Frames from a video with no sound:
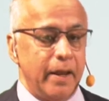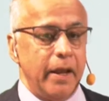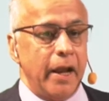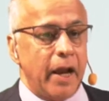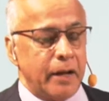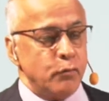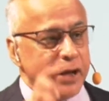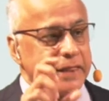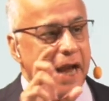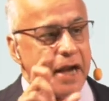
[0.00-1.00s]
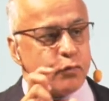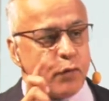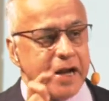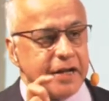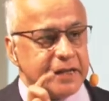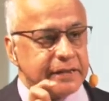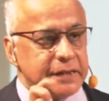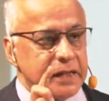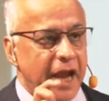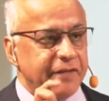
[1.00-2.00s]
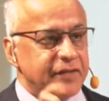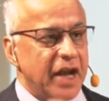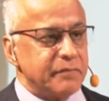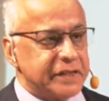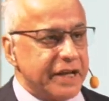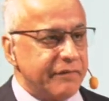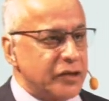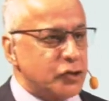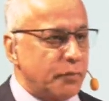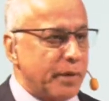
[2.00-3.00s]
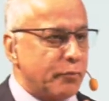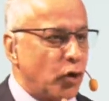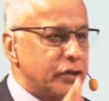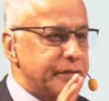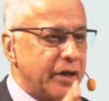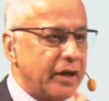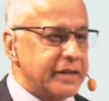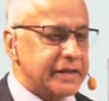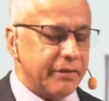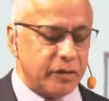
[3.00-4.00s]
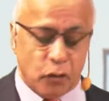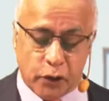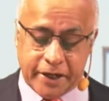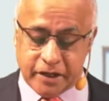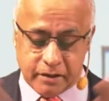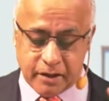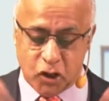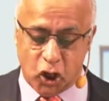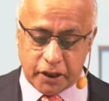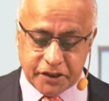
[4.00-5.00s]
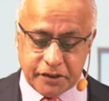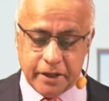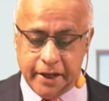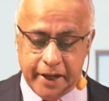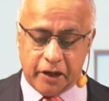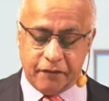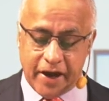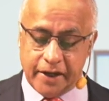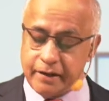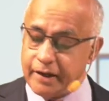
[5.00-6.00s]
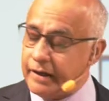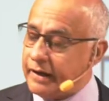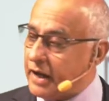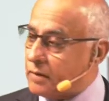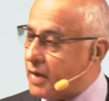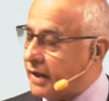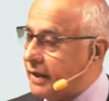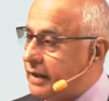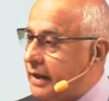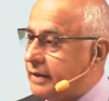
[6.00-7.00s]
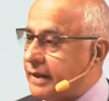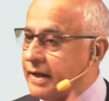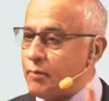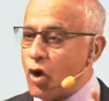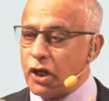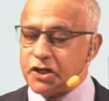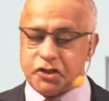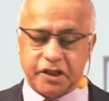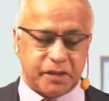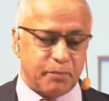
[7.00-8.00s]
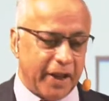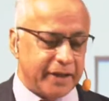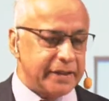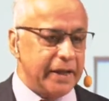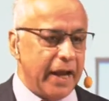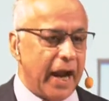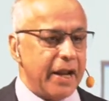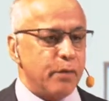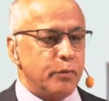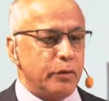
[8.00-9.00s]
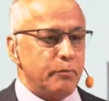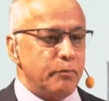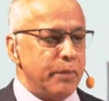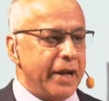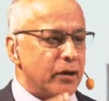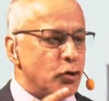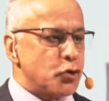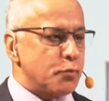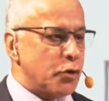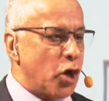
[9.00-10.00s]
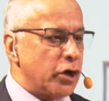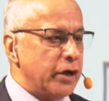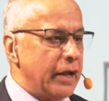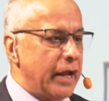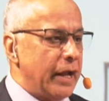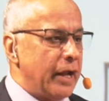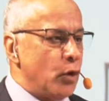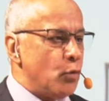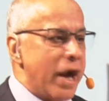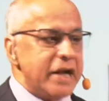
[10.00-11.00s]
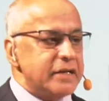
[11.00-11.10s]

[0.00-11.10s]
And with that went his lifetime savings of approximately $700 or $800 equivalent in Indian money. They demolished his place and he became an entrepreneur, went